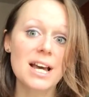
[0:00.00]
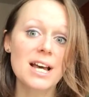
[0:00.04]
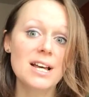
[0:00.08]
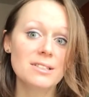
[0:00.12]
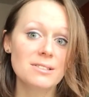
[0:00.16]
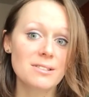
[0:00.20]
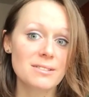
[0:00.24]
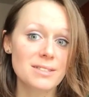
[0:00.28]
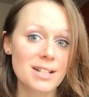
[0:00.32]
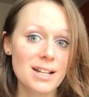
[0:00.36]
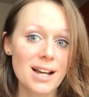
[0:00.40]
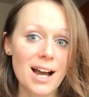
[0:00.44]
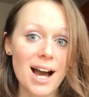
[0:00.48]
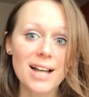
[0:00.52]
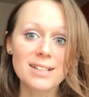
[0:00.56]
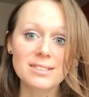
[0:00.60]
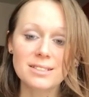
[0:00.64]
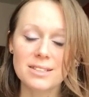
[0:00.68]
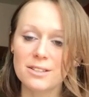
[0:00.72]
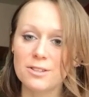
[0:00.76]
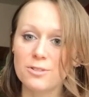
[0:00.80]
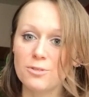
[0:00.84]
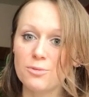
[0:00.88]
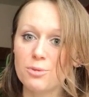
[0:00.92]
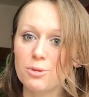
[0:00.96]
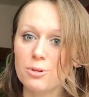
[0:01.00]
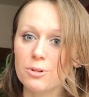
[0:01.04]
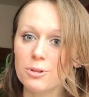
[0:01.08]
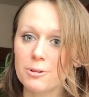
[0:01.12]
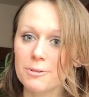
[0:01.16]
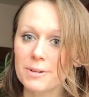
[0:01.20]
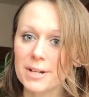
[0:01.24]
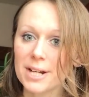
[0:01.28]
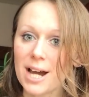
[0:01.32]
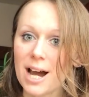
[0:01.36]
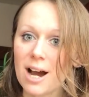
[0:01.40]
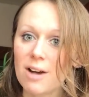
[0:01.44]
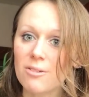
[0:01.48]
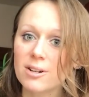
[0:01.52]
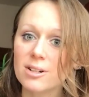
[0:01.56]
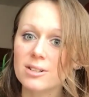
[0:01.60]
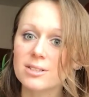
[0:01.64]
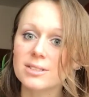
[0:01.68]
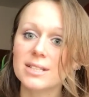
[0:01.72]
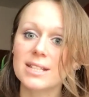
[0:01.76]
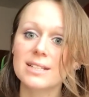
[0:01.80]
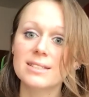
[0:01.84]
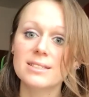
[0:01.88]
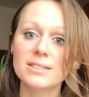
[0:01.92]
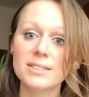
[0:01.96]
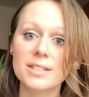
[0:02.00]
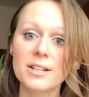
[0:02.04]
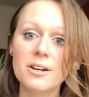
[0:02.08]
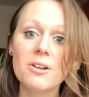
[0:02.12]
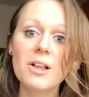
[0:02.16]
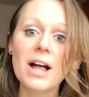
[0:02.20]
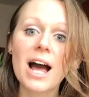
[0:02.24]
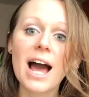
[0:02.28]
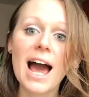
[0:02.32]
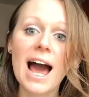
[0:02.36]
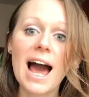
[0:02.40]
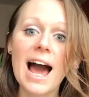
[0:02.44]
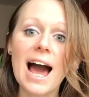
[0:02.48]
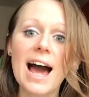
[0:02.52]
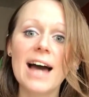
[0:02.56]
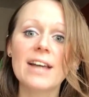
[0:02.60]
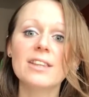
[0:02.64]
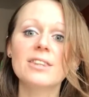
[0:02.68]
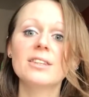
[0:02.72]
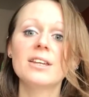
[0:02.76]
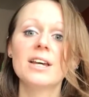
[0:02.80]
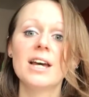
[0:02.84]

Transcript: So the guys didn't fully recover, they still had